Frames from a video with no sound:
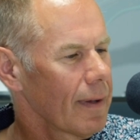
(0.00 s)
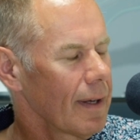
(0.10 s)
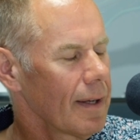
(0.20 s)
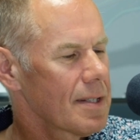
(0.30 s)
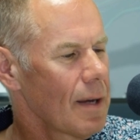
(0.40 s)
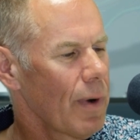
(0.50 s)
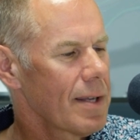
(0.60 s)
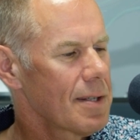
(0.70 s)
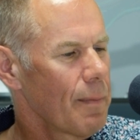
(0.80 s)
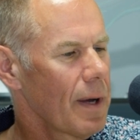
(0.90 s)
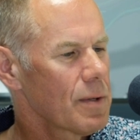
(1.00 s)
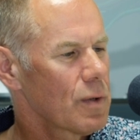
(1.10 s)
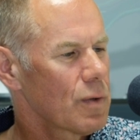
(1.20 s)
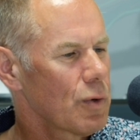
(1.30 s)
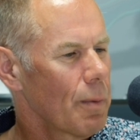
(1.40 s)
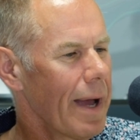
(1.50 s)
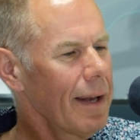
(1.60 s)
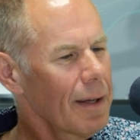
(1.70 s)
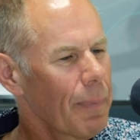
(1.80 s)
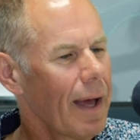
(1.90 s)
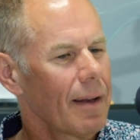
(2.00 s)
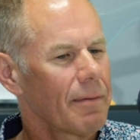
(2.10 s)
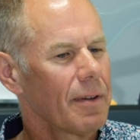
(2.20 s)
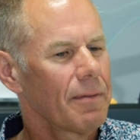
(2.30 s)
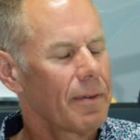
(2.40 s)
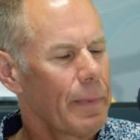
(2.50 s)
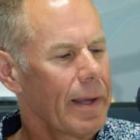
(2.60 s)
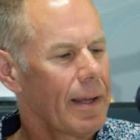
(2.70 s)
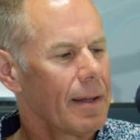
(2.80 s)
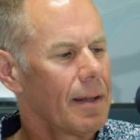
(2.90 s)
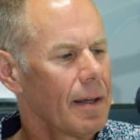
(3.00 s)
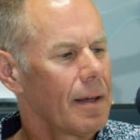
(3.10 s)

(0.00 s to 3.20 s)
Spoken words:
in some ways, the most traumatic part of it for me